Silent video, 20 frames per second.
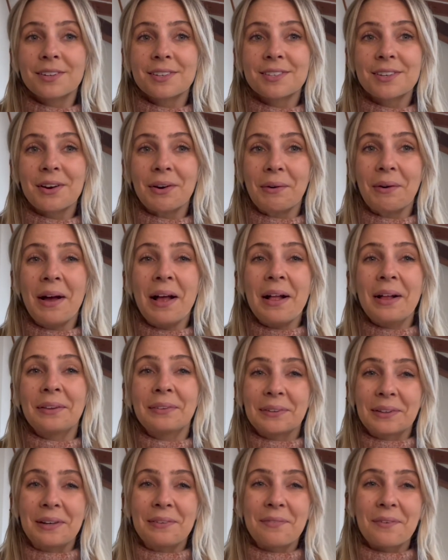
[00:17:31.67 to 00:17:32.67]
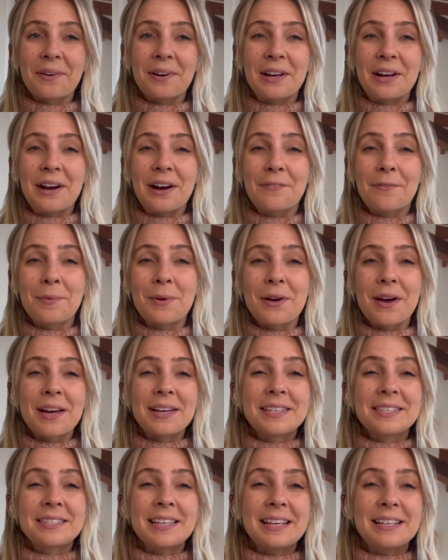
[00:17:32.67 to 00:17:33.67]
So looking forward to hearing from you
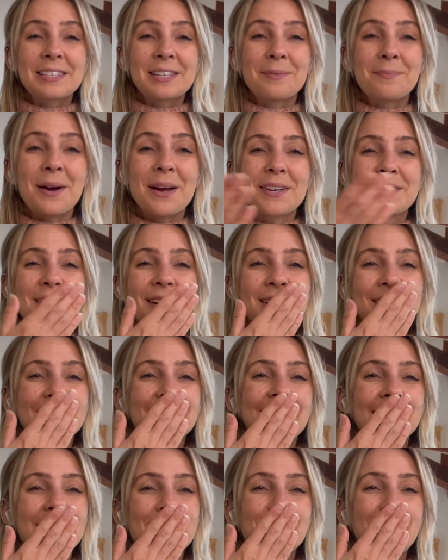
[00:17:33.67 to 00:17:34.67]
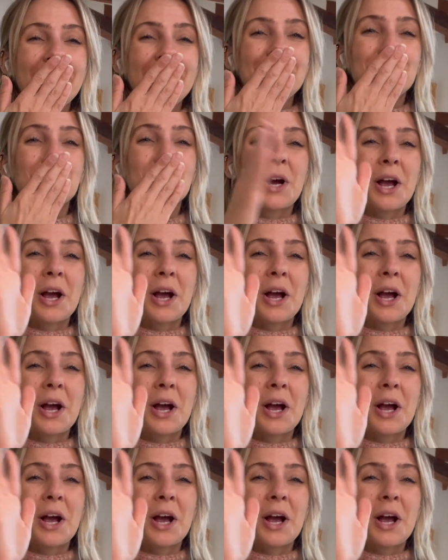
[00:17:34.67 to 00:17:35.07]
guys. Thanks so much. Talk to you later. Bye.